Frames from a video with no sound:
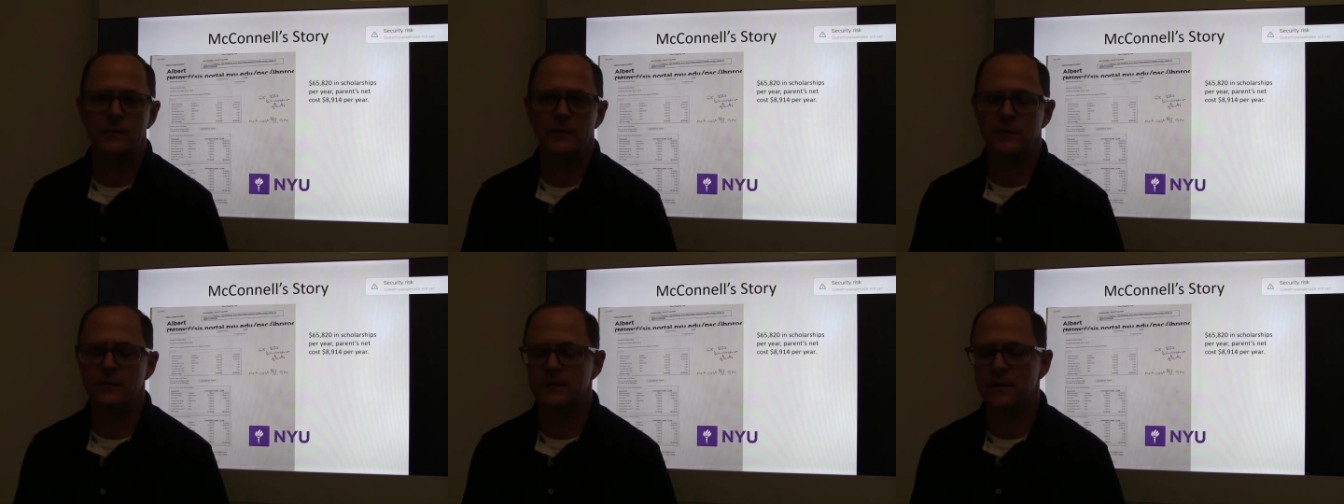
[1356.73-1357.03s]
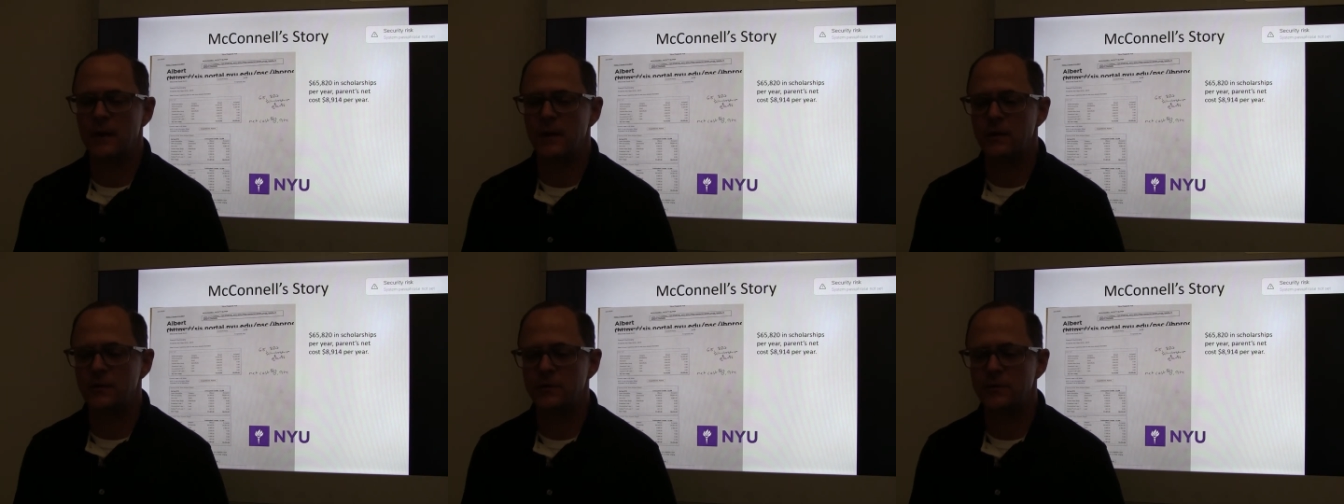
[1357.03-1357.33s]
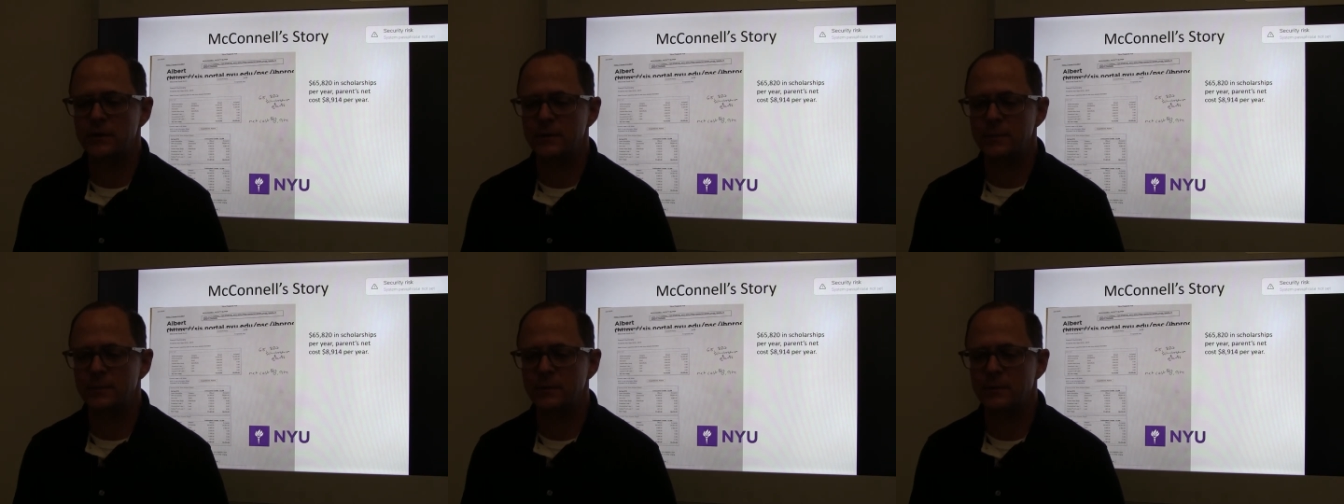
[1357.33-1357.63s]
in
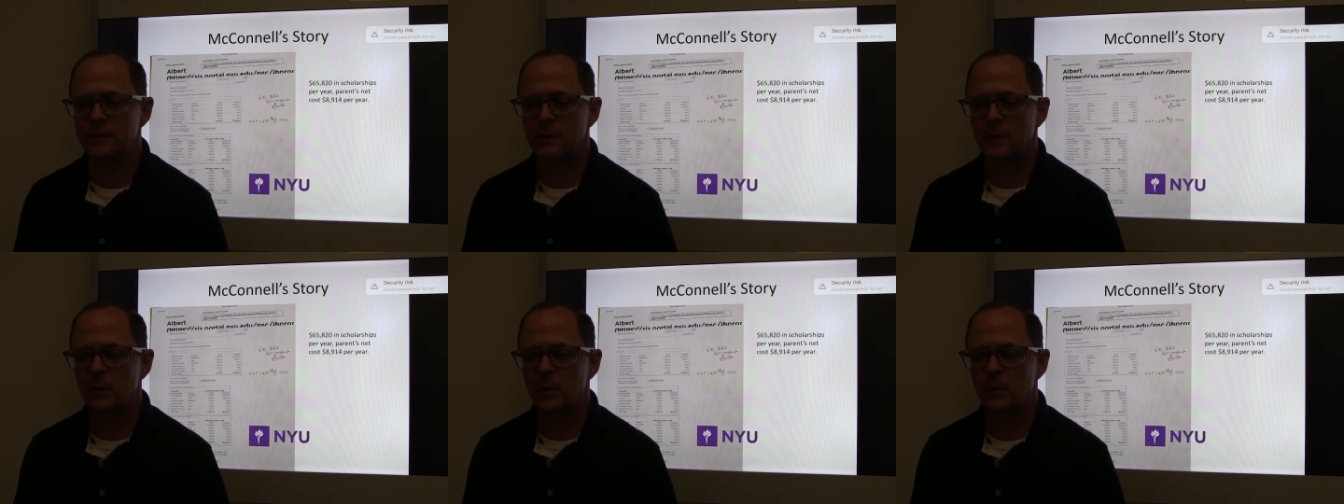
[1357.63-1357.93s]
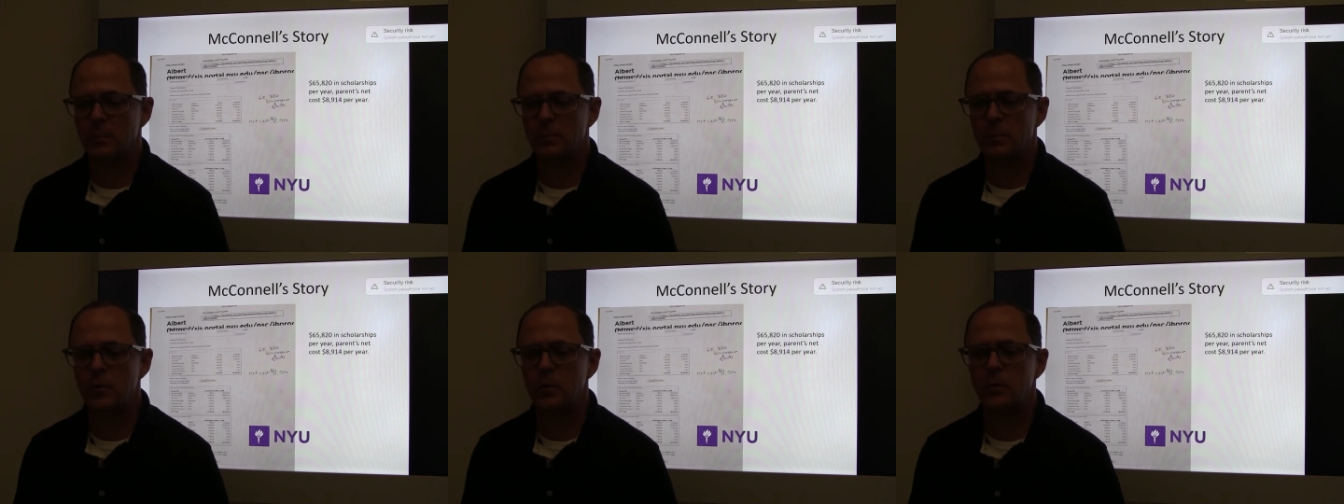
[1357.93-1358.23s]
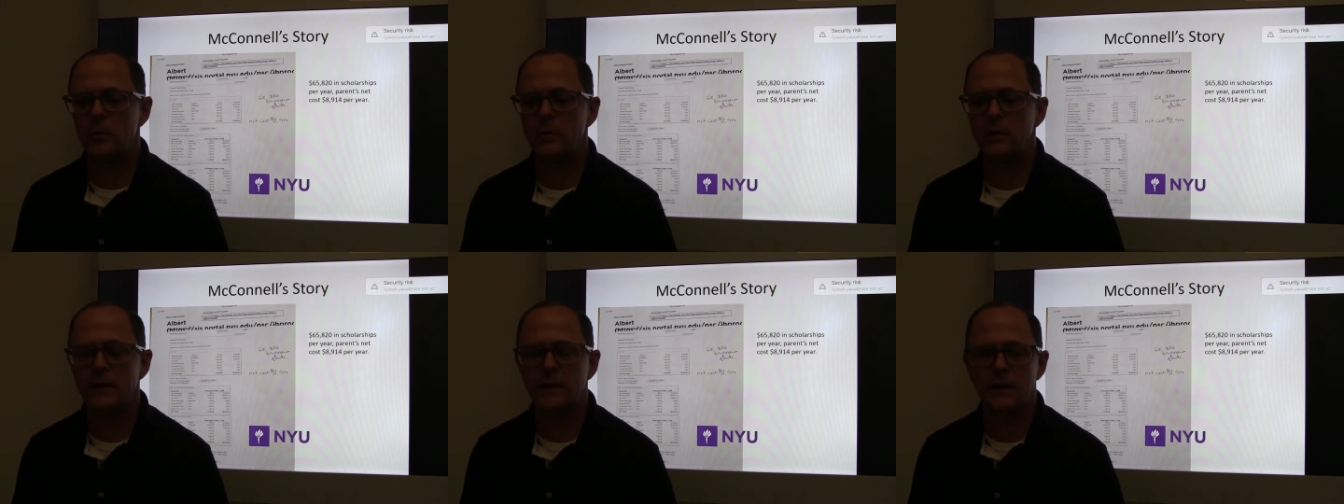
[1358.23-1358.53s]
scholarships
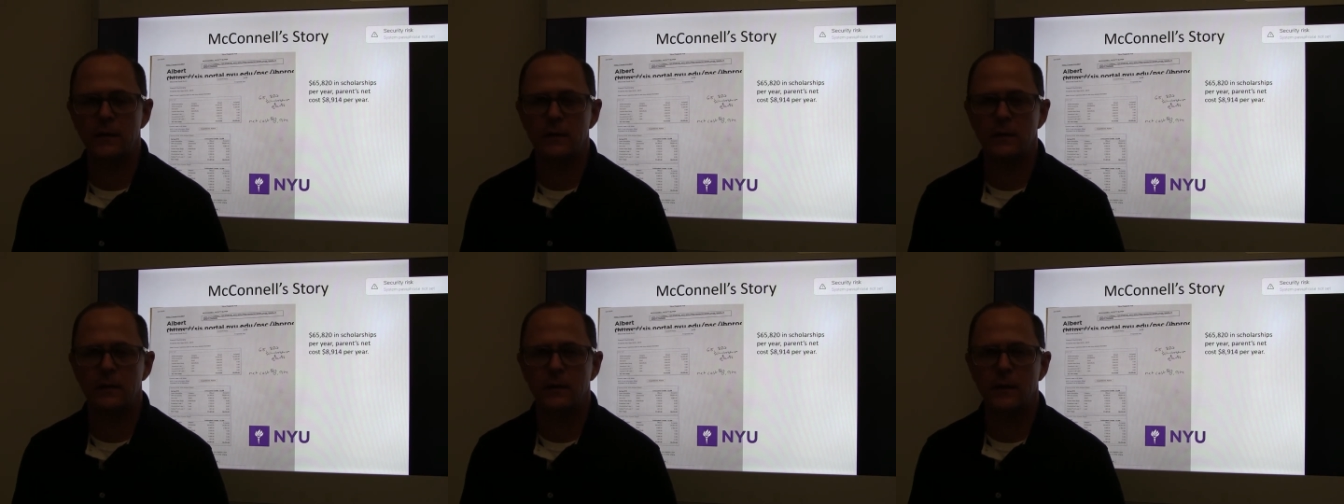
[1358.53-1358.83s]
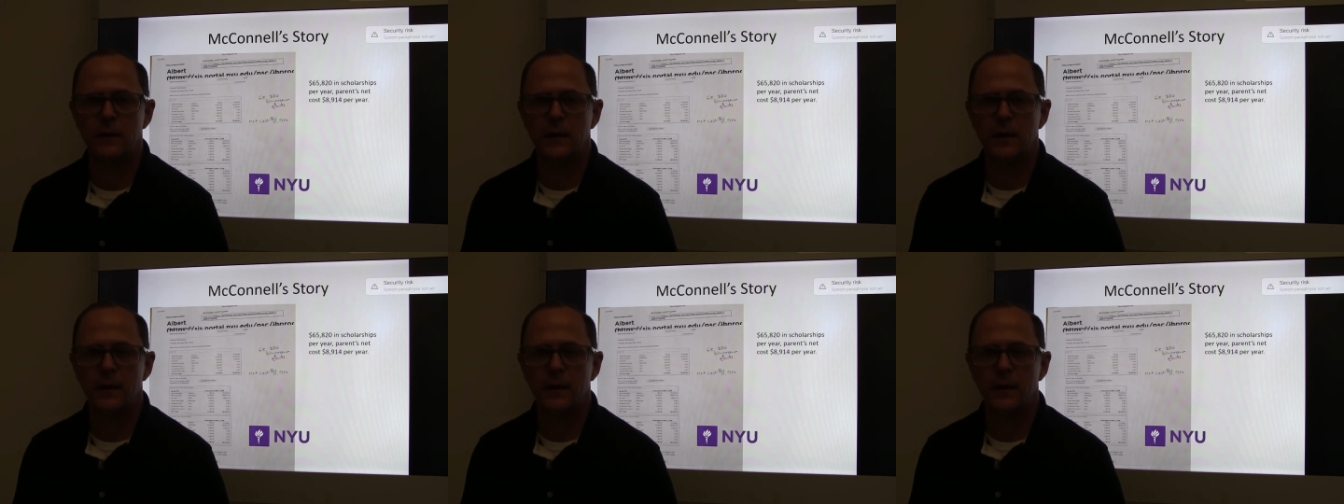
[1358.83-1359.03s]
per year.